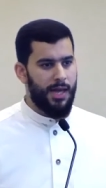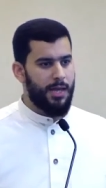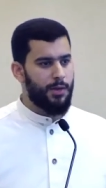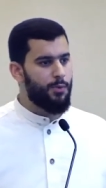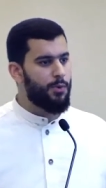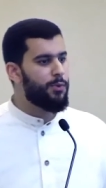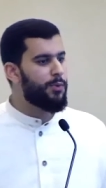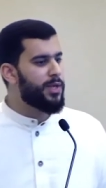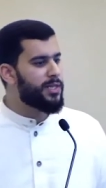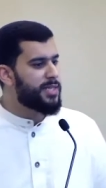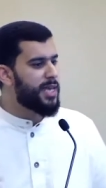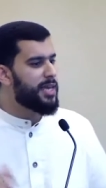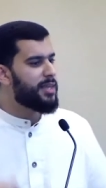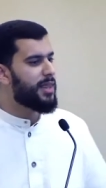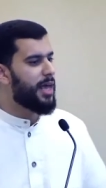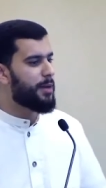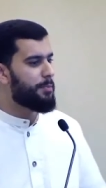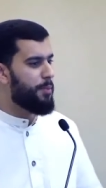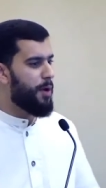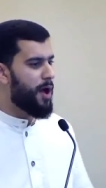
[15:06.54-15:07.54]
And when we take
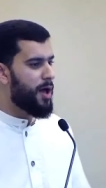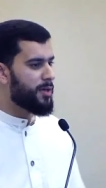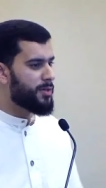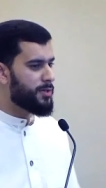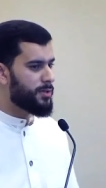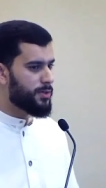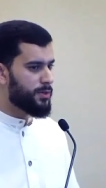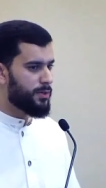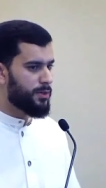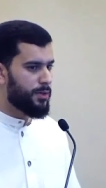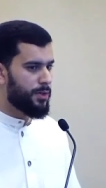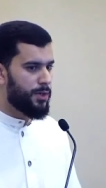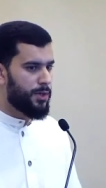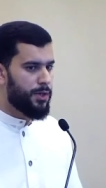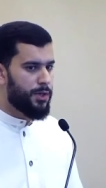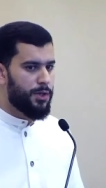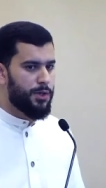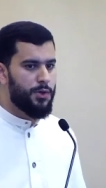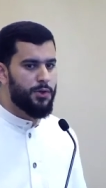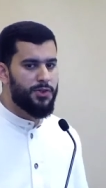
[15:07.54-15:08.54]
that pause,
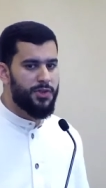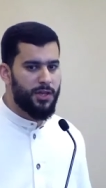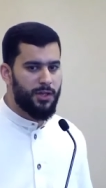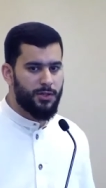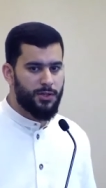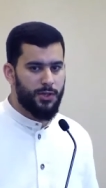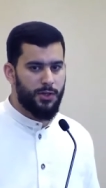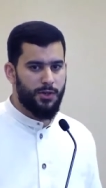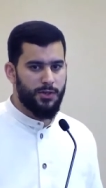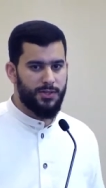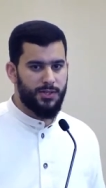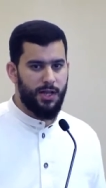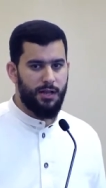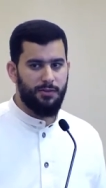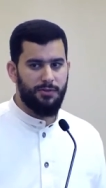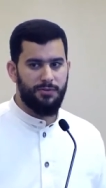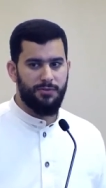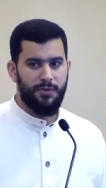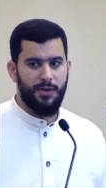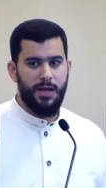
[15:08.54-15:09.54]
you think to
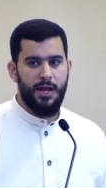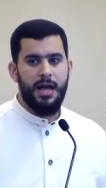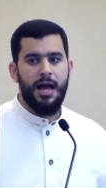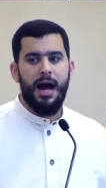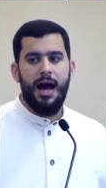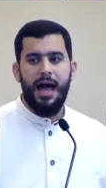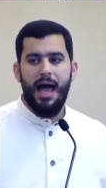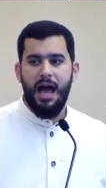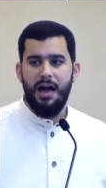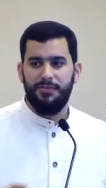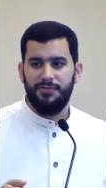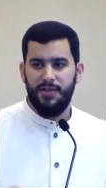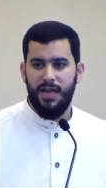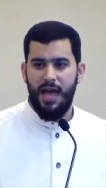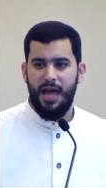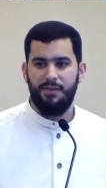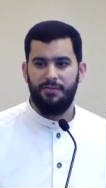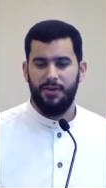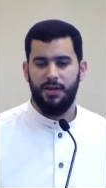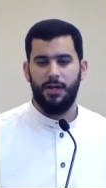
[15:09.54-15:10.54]
yourself, I have to
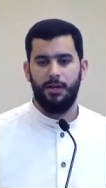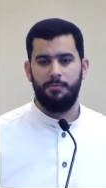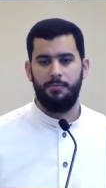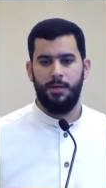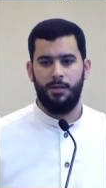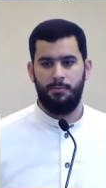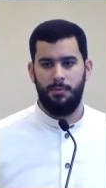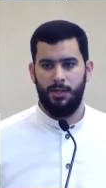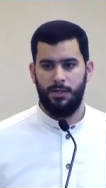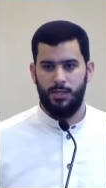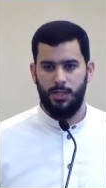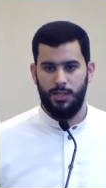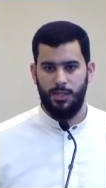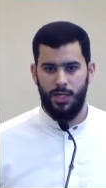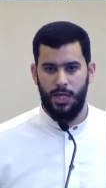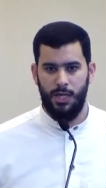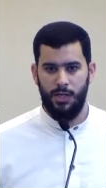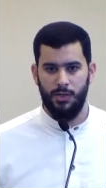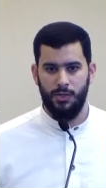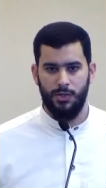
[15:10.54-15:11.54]
have a commitment to
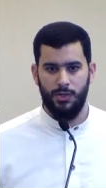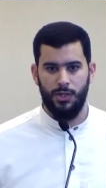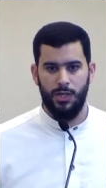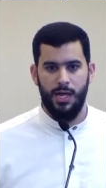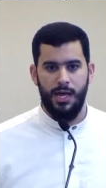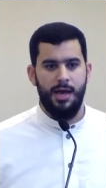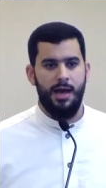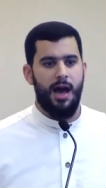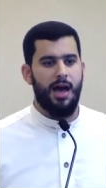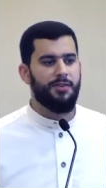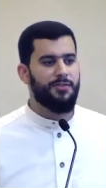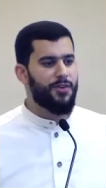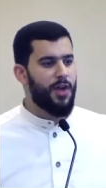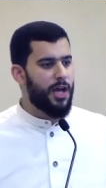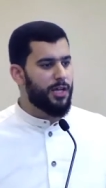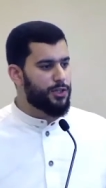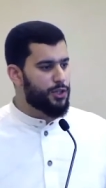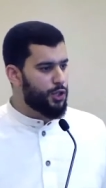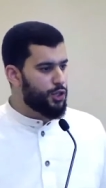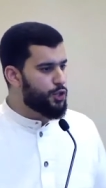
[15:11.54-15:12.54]
change. I've
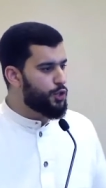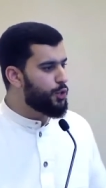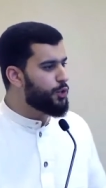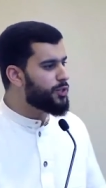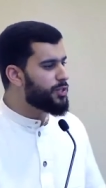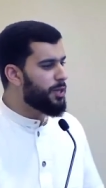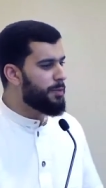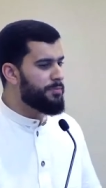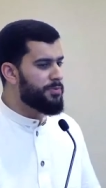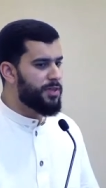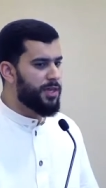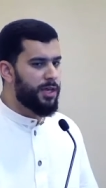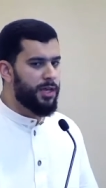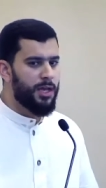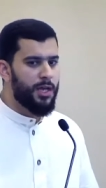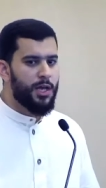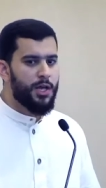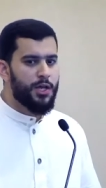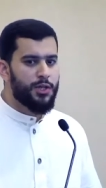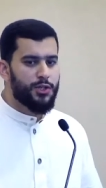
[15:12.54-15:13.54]
got to do
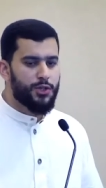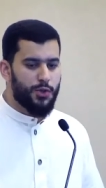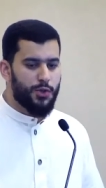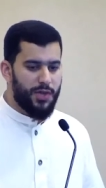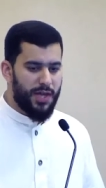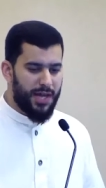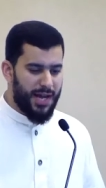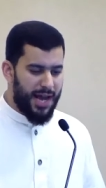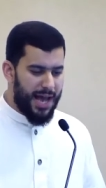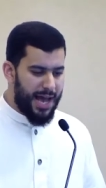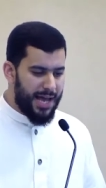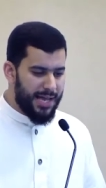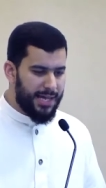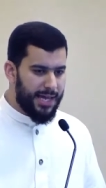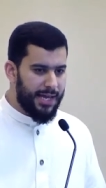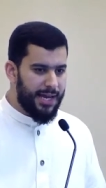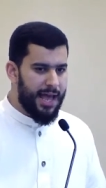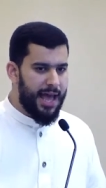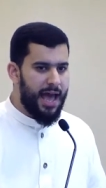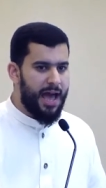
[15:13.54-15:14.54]
something so that I can
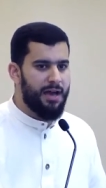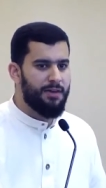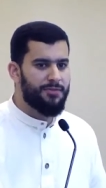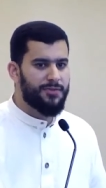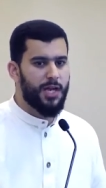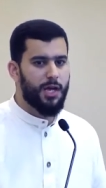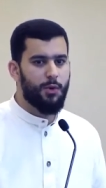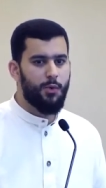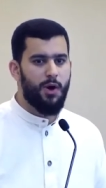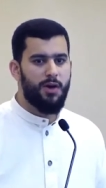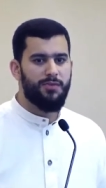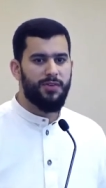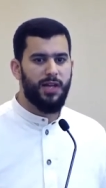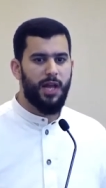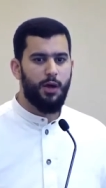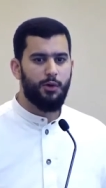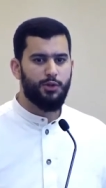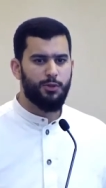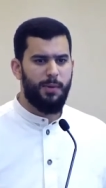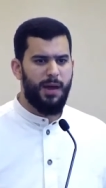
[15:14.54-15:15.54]
have taqwa of Allah
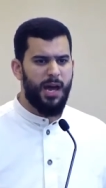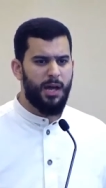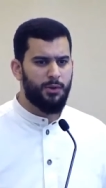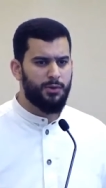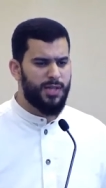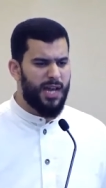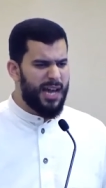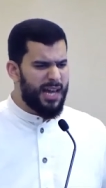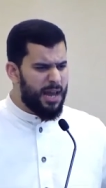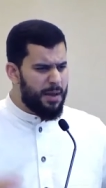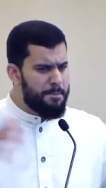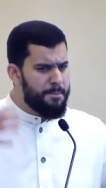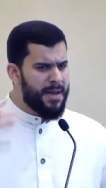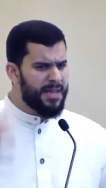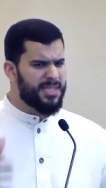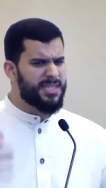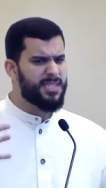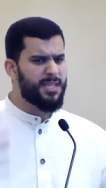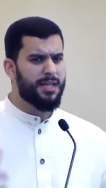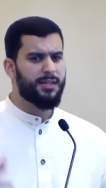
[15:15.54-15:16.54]
subhanahu wa
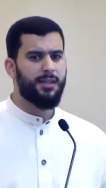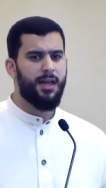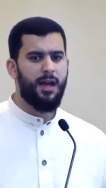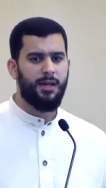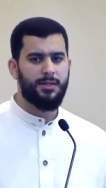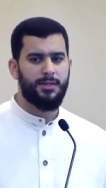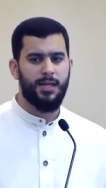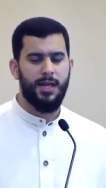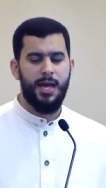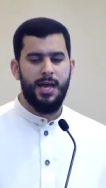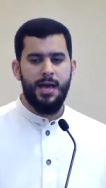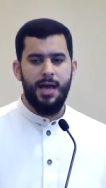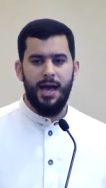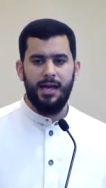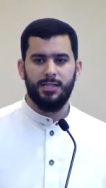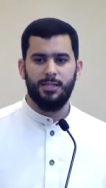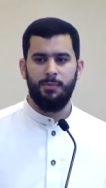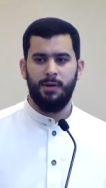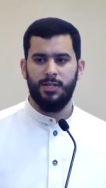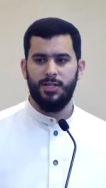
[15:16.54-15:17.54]
ta'ala
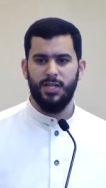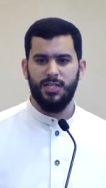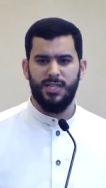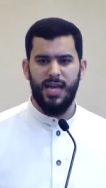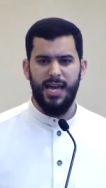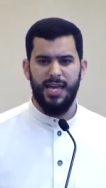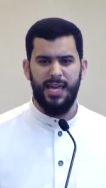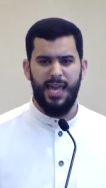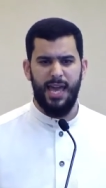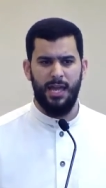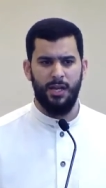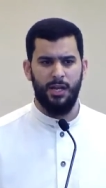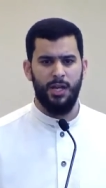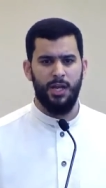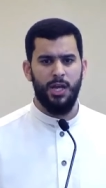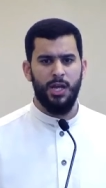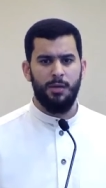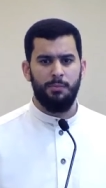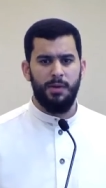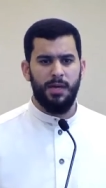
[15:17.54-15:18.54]
as much as I can.
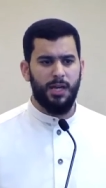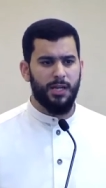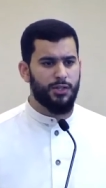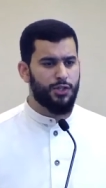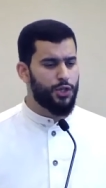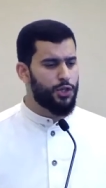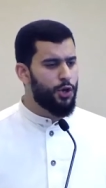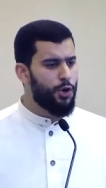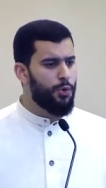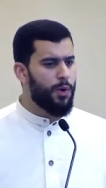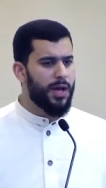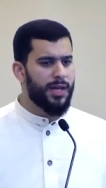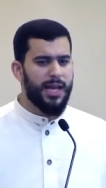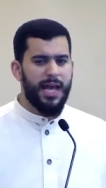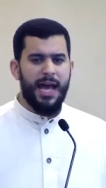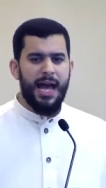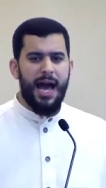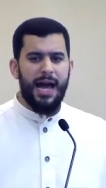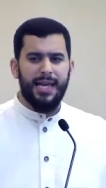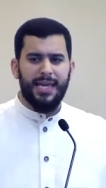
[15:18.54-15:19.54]
Because you know what?
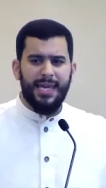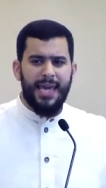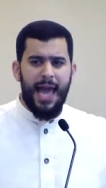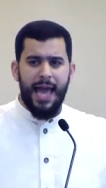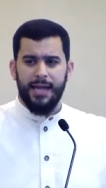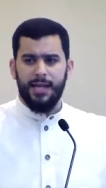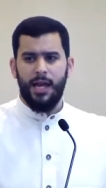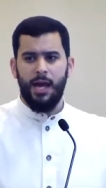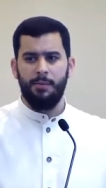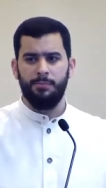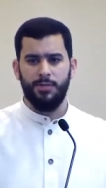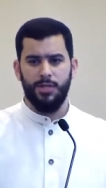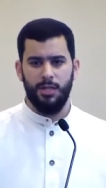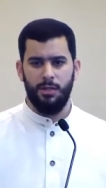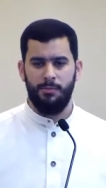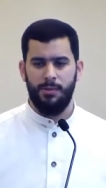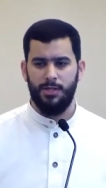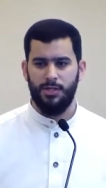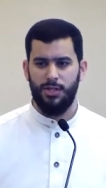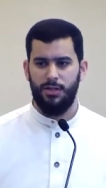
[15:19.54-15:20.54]
I can't come to
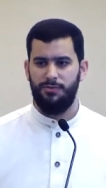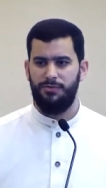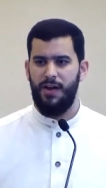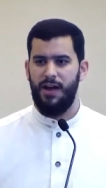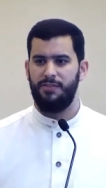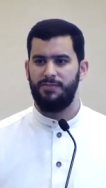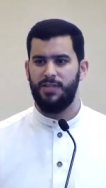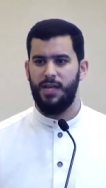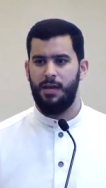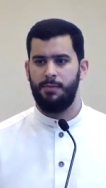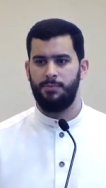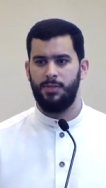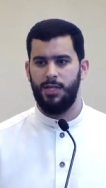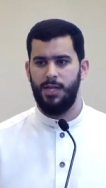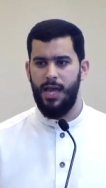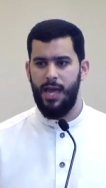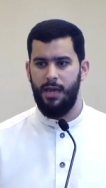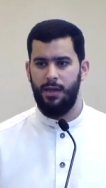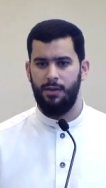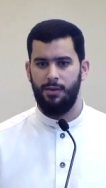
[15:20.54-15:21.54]
the masjid five times
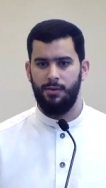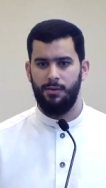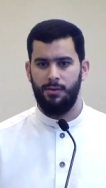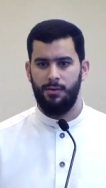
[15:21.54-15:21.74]
a day.